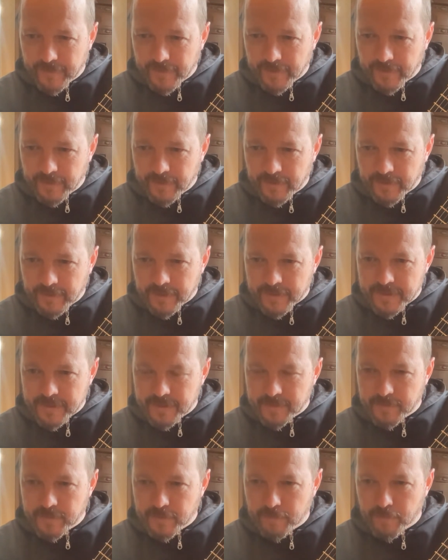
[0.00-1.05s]
I guess
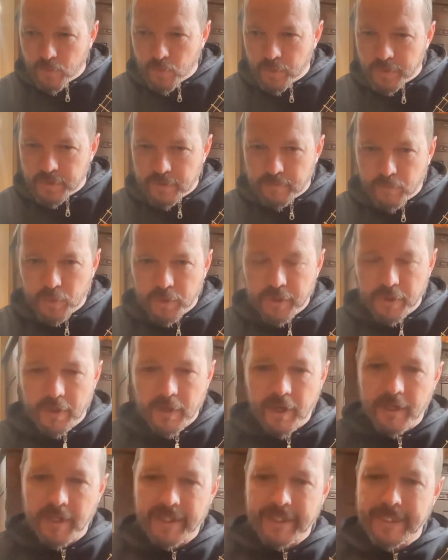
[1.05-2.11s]
the more you're
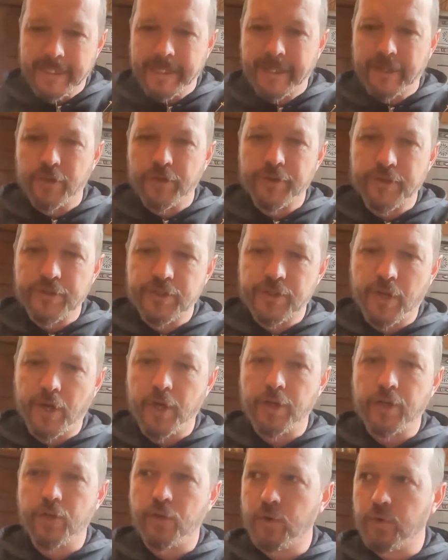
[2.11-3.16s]
not leaning on the
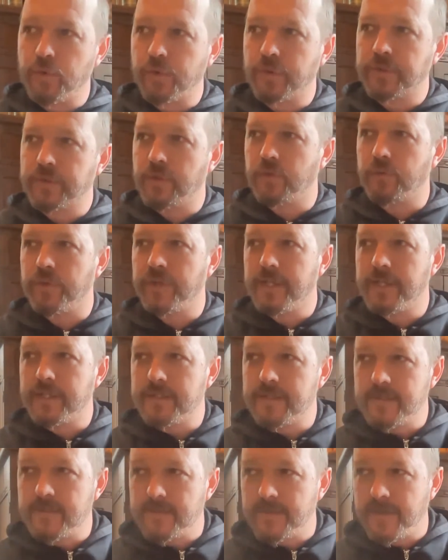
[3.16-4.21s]
sound hole, it
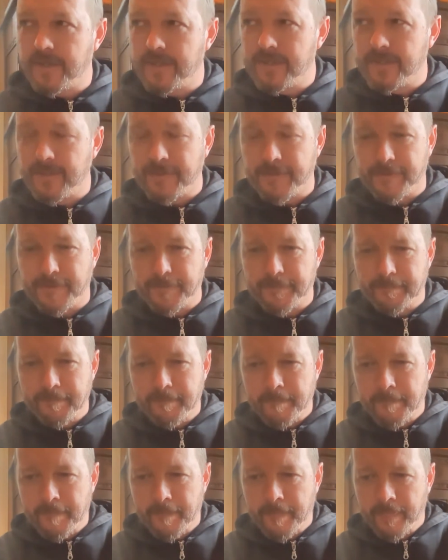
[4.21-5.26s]
creates it
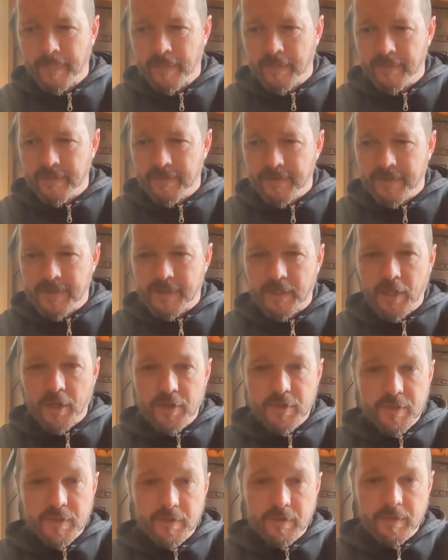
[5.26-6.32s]

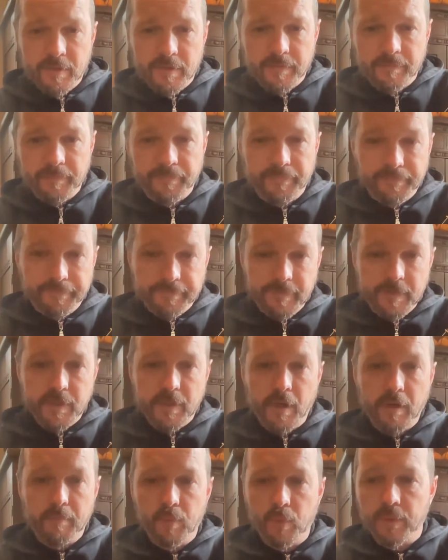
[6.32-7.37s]
allows the
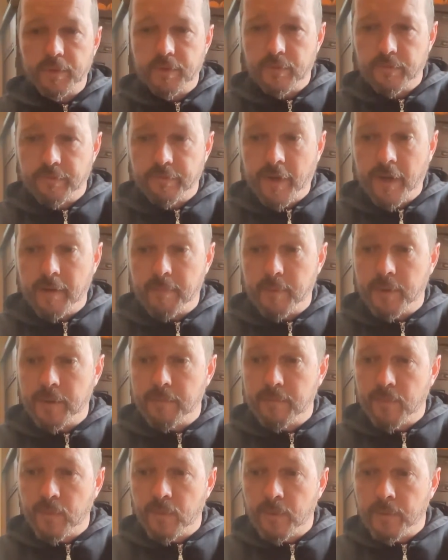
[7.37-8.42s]
soundboard to
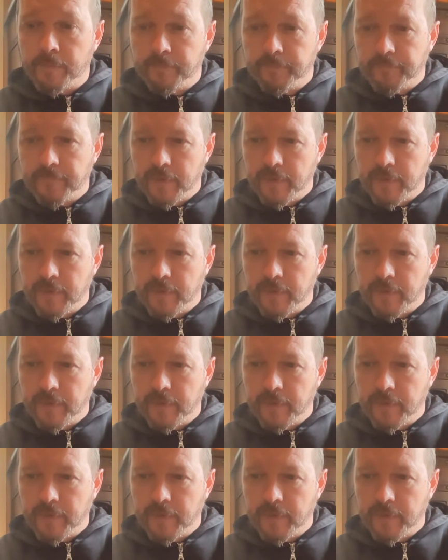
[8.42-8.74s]
vibrate more,